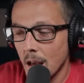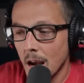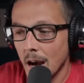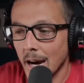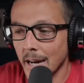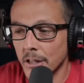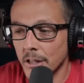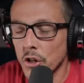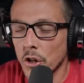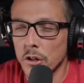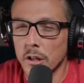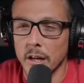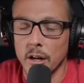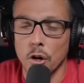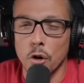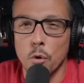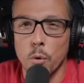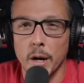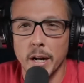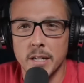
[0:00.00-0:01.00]
I took like a
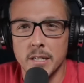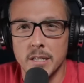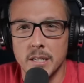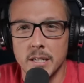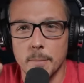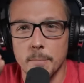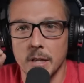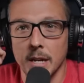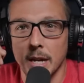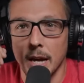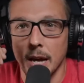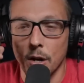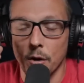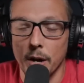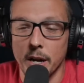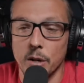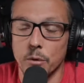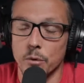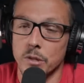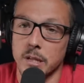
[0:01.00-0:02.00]
quick sip of the
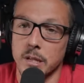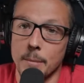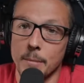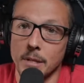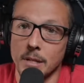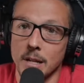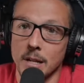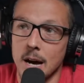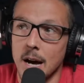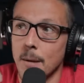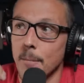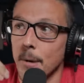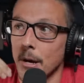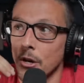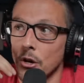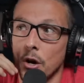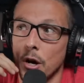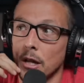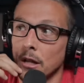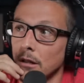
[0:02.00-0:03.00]
Gatorade. It was lemon lime. I
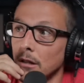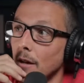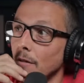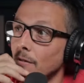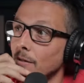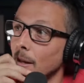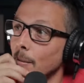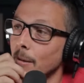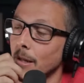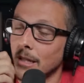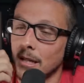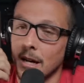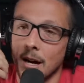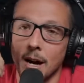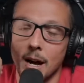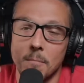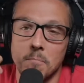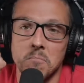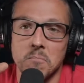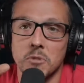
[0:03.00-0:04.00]
know I love lemon
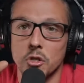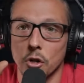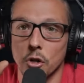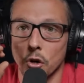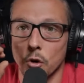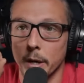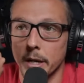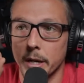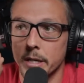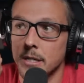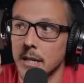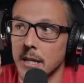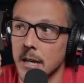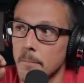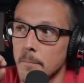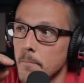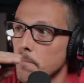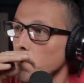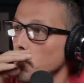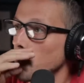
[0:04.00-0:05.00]
lime. Took a quick
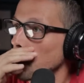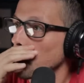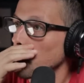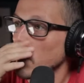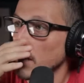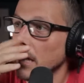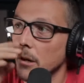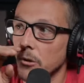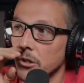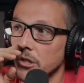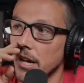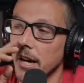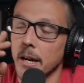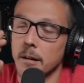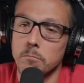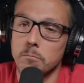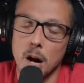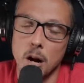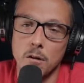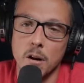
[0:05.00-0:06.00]
sip. It was like,
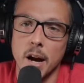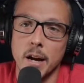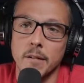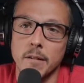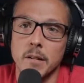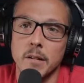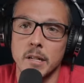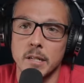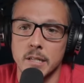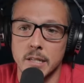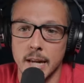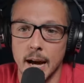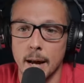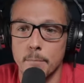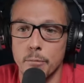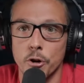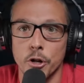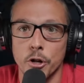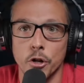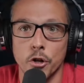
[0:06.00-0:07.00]
all right, it sat
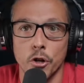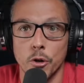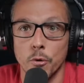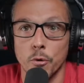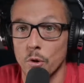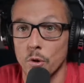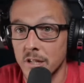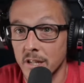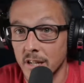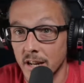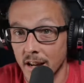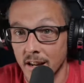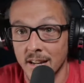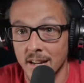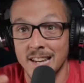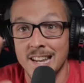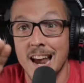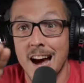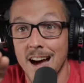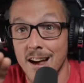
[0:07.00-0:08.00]
pretty good. Once again,
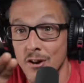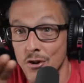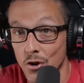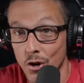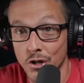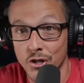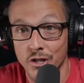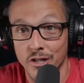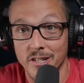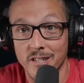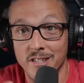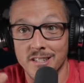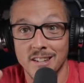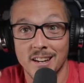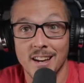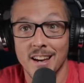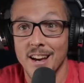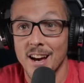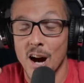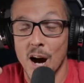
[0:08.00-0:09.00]
not nauseous.
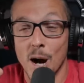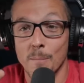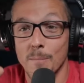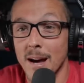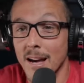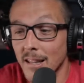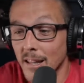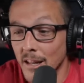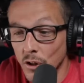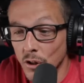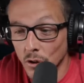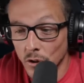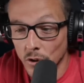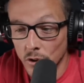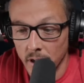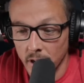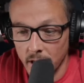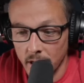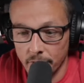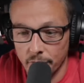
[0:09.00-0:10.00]
I'm not like
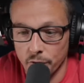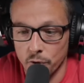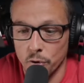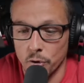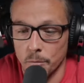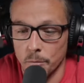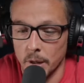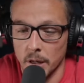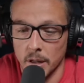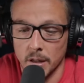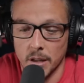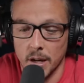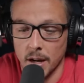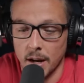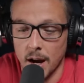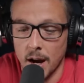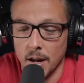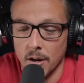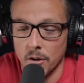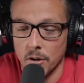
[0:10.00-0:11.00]
looking at food being like,
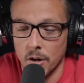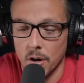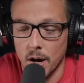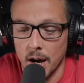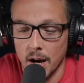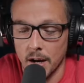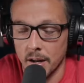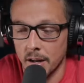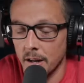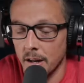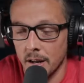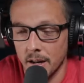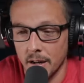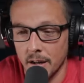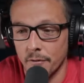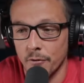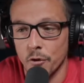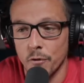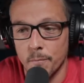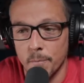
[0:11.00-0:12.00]
I don't know how. And
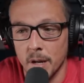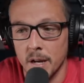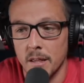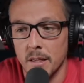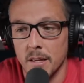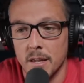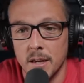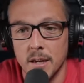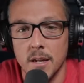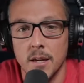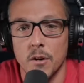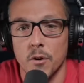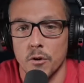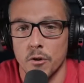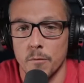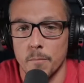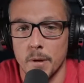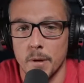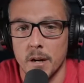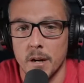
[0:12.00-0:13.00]
if you've been in the heat or
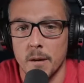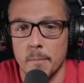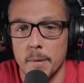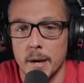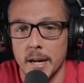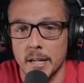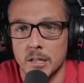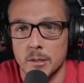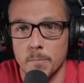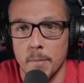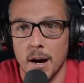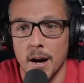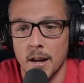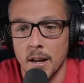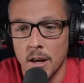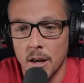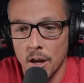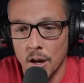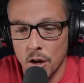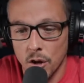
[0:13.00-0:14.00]
you've been in a bad spot,
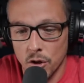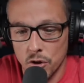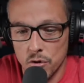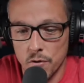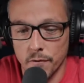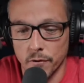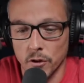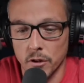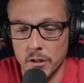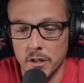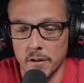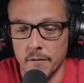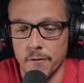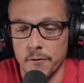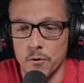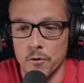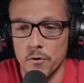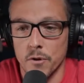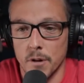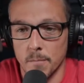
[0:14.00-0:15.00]
you've looked at
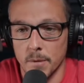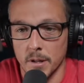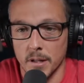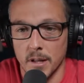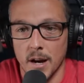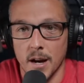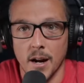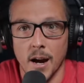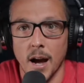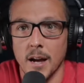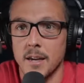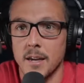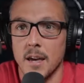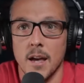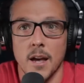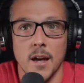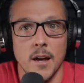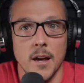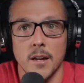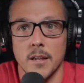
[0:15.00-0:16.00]
food and been like, I
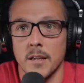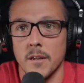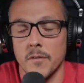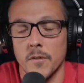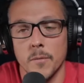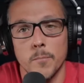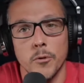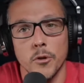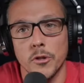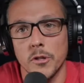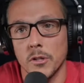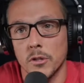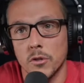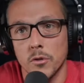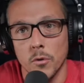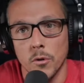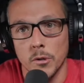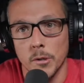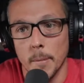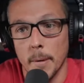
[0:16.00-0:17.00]
can't even put this
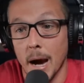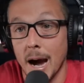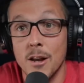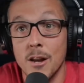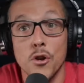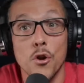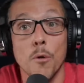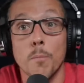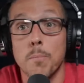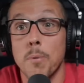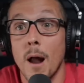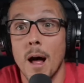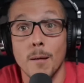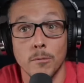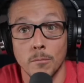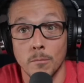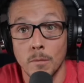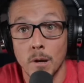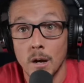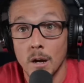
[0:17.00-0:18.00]
towards my mouth. I had no
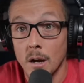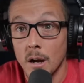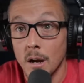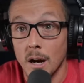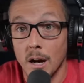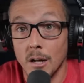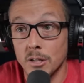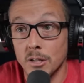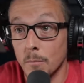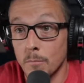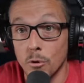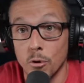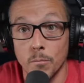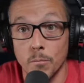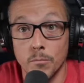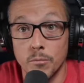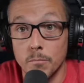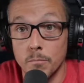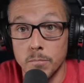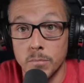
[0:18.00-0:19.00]
problem. I was like, boom,
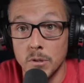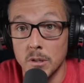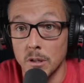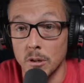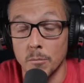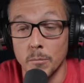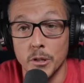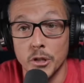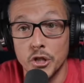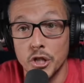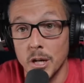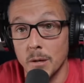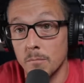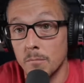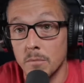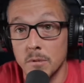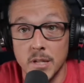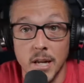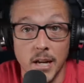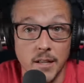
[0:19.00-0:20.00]
a little bit of chip,
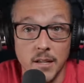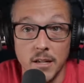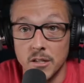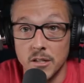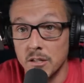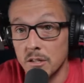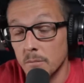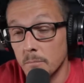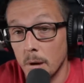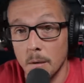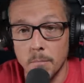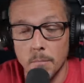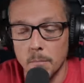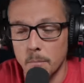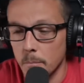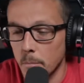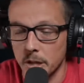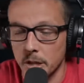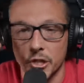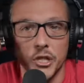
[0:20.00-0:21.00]
take this, but
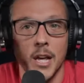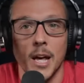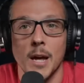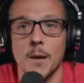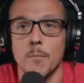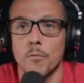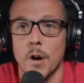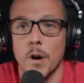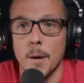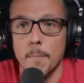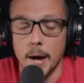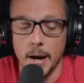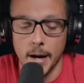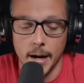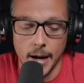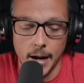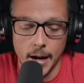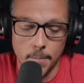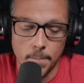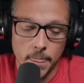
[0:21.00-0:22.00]
it just came right back
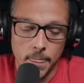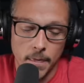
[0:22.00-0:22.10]
out.